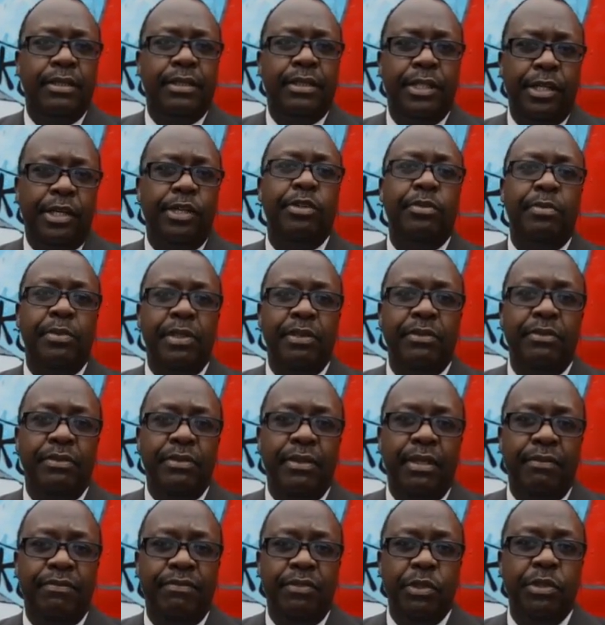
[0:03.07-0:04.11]
terrible
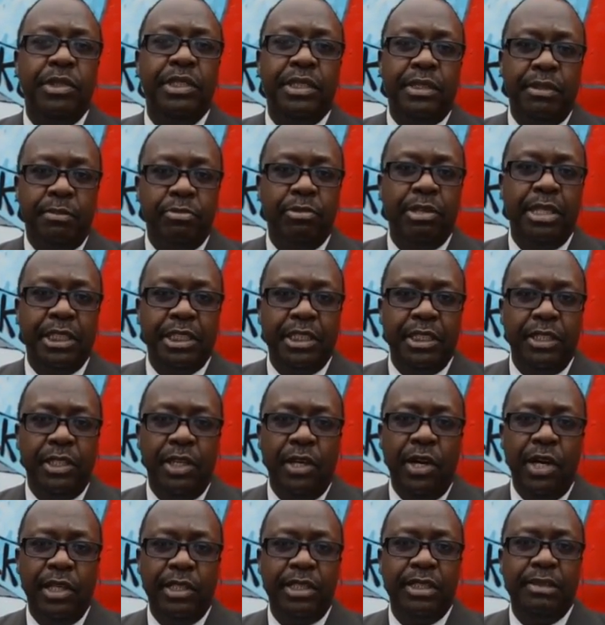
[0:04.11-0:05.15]
voter suppression
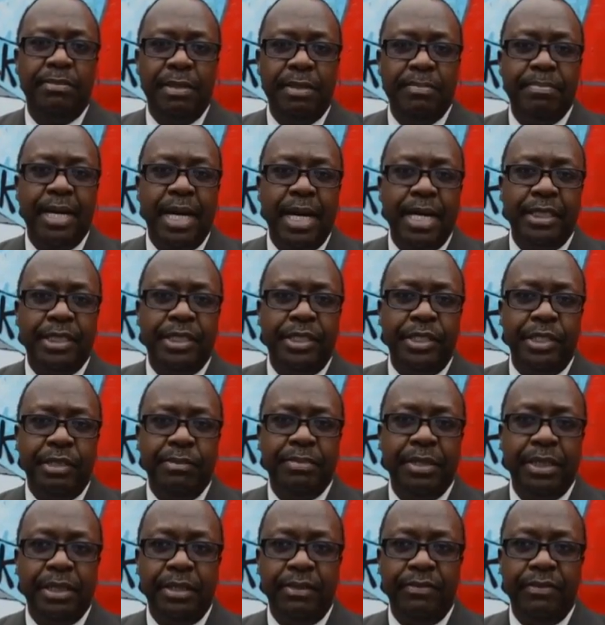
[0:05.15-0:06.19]
law that's been passed here in
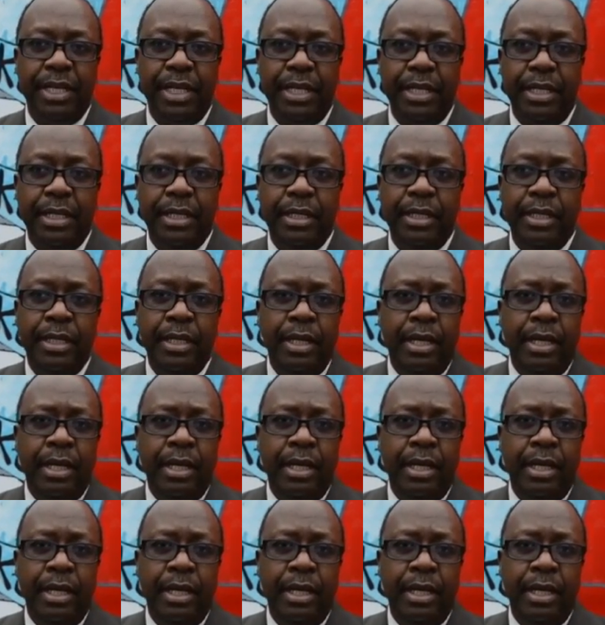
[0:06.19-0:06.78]
Pennsylvania.